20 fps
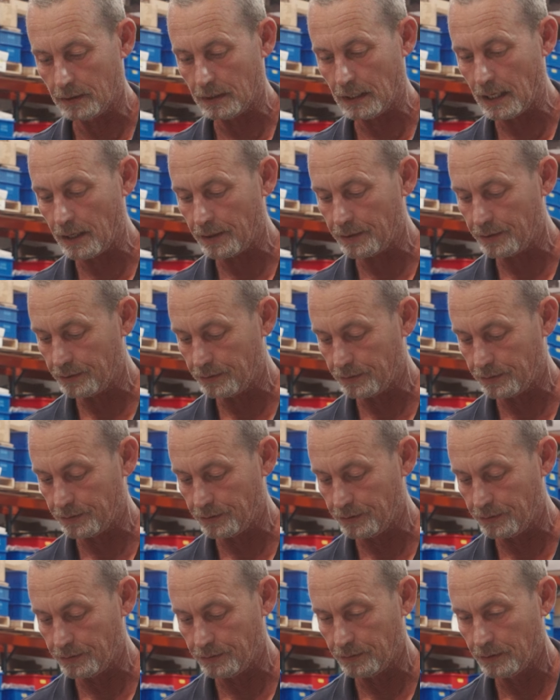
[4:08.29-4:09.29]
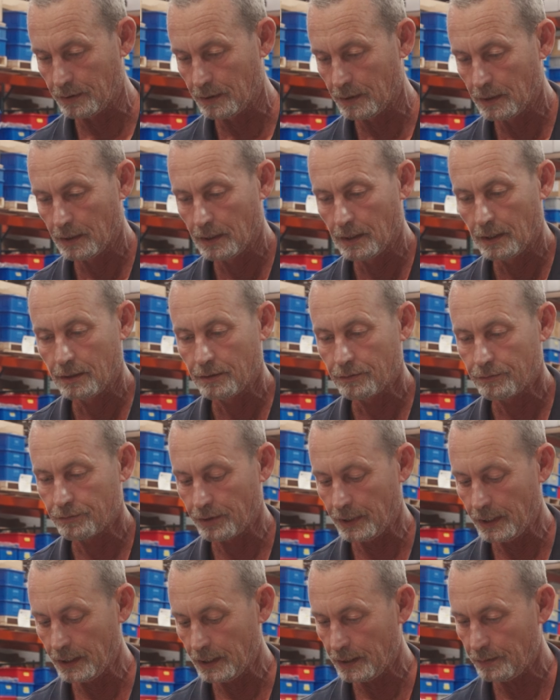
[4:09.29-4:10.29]
allow you to
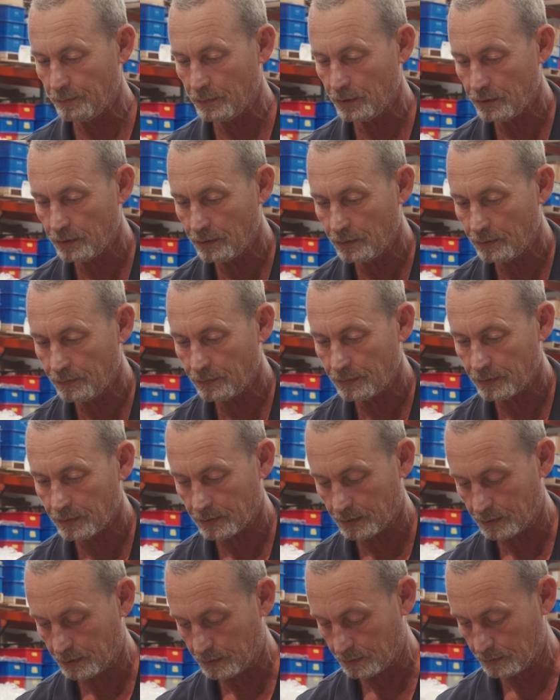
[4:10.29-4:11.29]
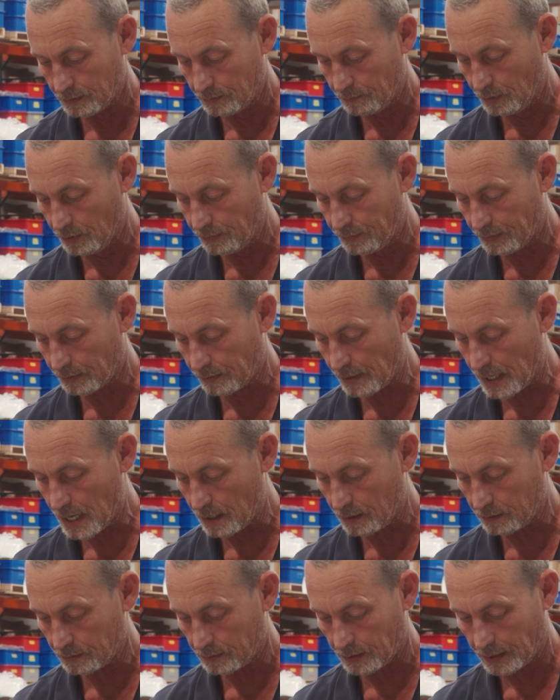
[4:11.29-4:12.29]
freely move it
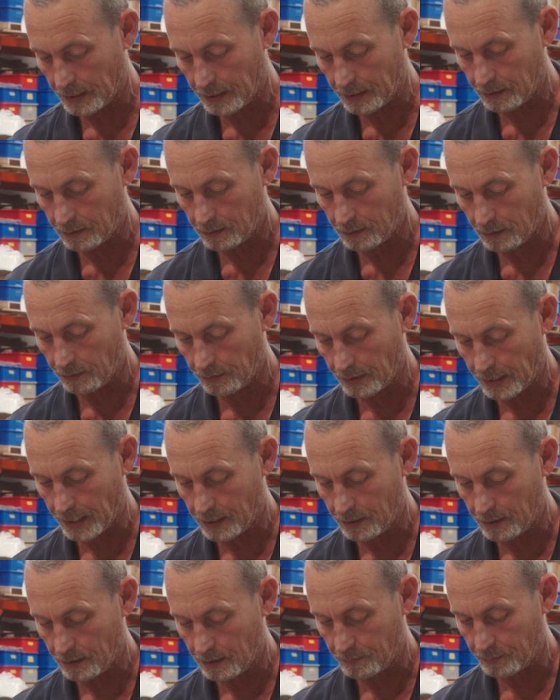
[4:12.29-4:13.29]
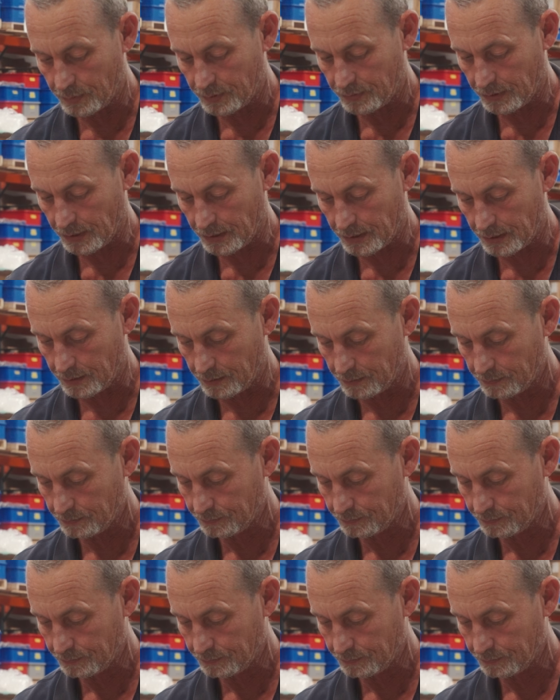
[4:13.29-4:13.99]
around to get it located in position.